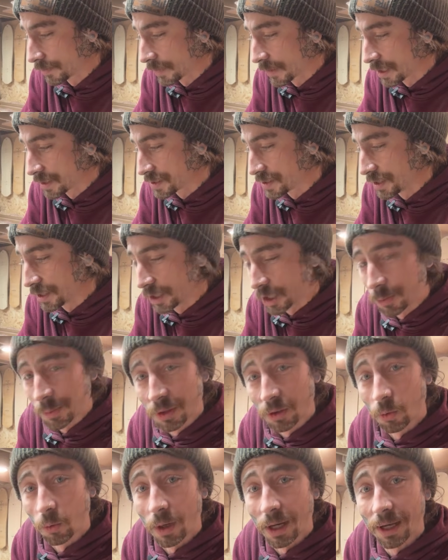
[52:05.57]
Seeing them
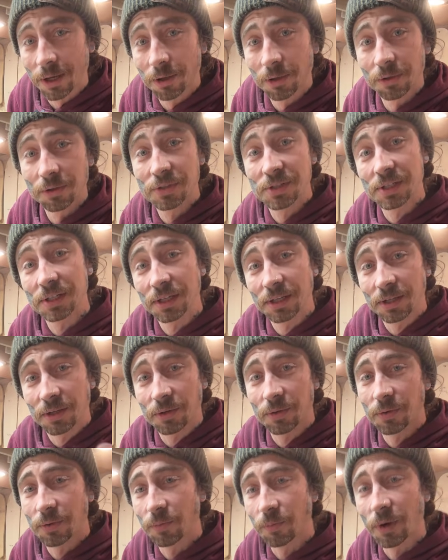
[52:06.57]
in the wild,
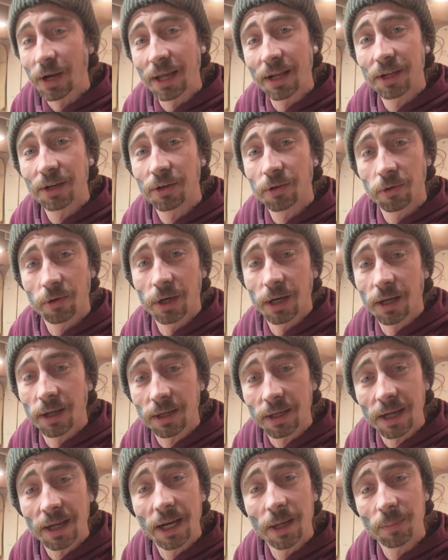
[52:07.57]
ran into a
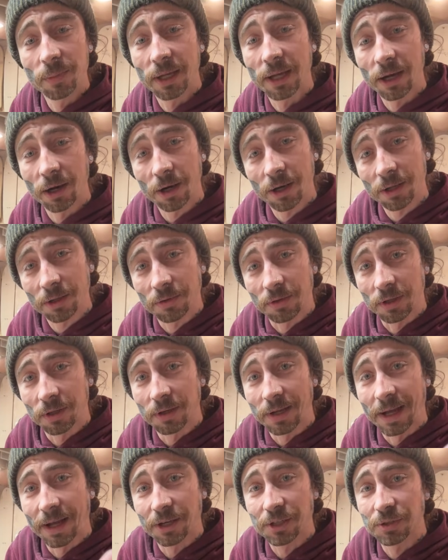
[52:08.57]
guy named Garrett that
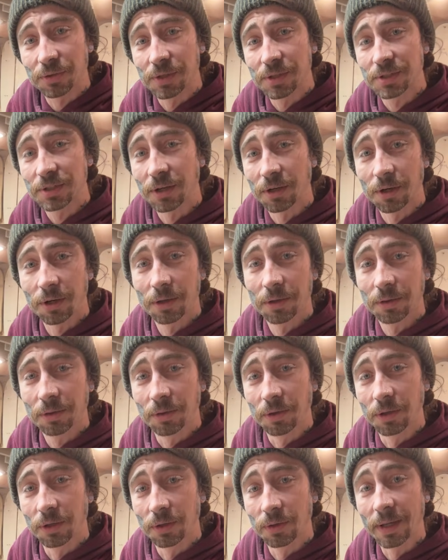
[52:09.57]
actually saw
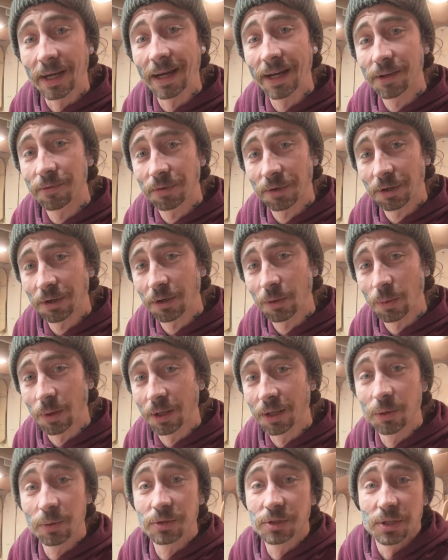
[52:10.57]
the live here while
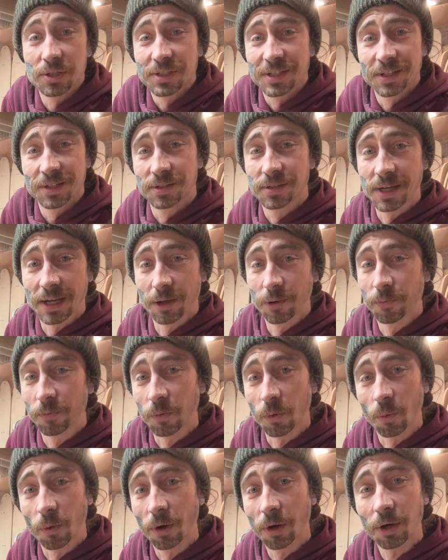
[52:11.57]
he was just in town
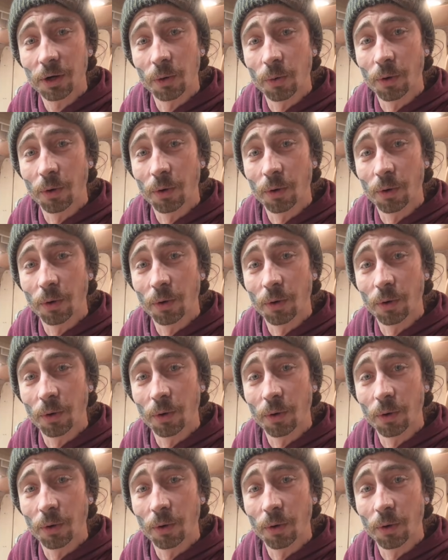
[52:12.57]
for work,